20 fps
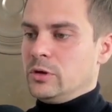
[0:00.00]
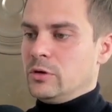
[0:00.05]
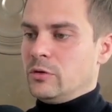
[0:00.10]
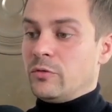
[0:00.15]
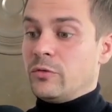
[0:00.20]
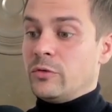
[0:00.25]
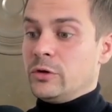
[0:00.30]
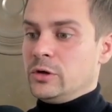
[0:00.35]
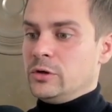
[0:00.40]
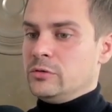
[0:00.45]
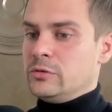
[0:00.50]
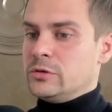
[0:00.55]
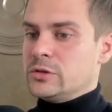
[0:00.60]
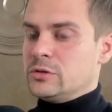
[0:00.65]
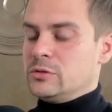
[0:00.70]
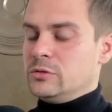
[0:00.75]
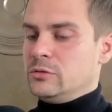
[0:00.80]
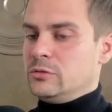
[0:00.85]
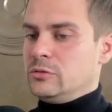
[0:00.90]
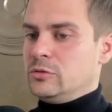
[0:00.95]
for you is
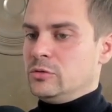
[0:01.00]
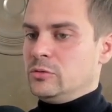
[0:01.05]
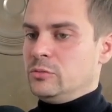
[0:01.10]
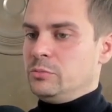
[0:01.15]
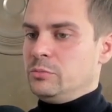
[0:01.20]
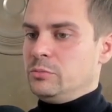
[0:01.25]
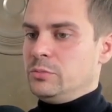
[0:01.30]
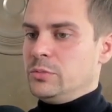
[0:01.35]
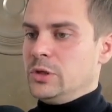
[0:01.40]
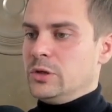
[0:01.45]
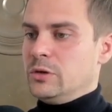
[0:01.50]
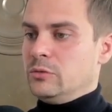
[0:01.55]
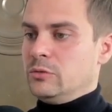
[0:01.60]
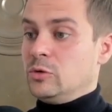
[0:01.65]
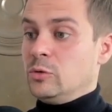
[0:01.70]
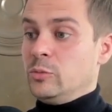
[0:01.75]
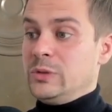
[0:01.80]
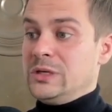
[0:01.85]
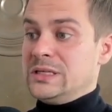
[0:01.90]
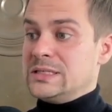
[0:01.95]
to
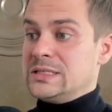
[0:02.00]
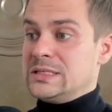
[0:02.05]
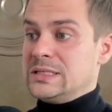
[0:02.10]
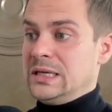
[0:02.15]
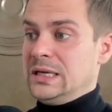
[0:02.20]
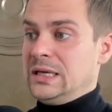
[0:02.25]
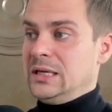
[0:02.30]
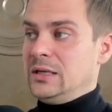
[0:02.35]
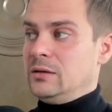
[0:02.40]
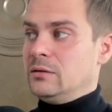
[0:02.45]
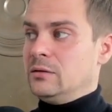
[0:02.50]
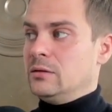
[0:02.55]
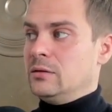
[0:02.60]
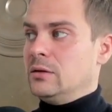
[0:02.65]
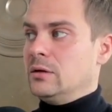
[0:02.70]
be seen,